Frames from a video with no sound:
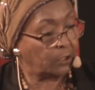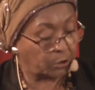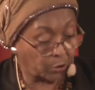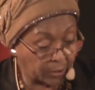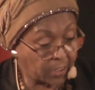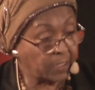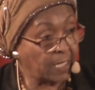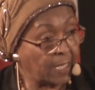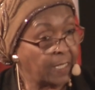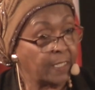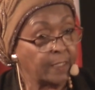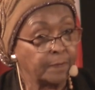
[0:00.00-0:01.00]
To this
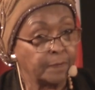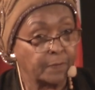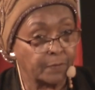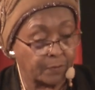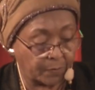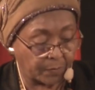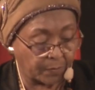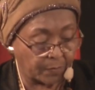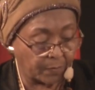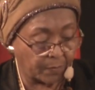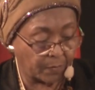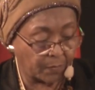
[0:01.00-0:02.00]
day,
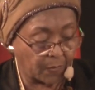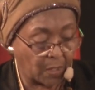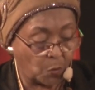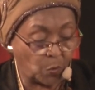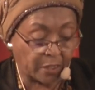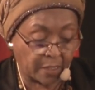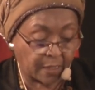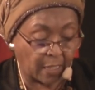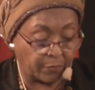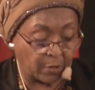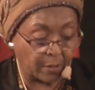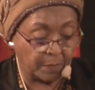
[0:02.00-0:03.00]
we
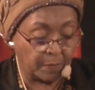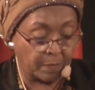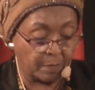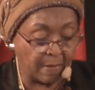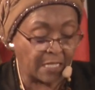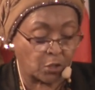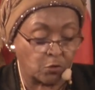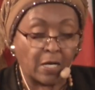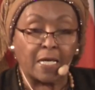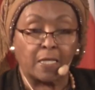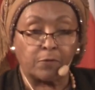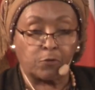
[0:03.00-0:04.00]
discover mass
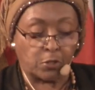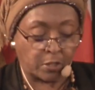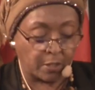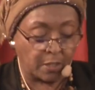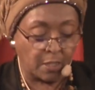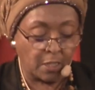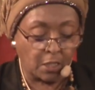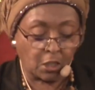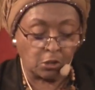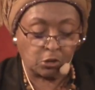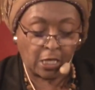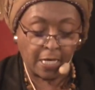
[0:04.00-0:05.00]
graves
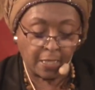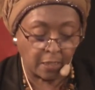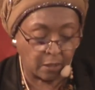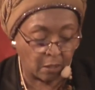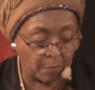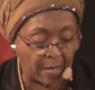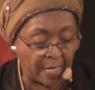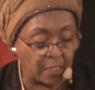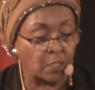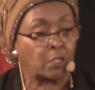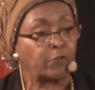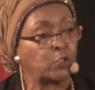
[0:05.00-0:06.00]
containing the
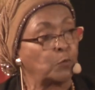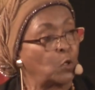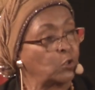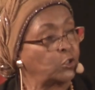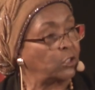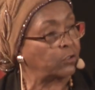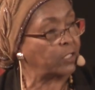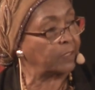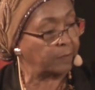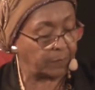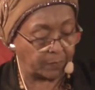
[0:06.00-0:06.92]
remains of small children.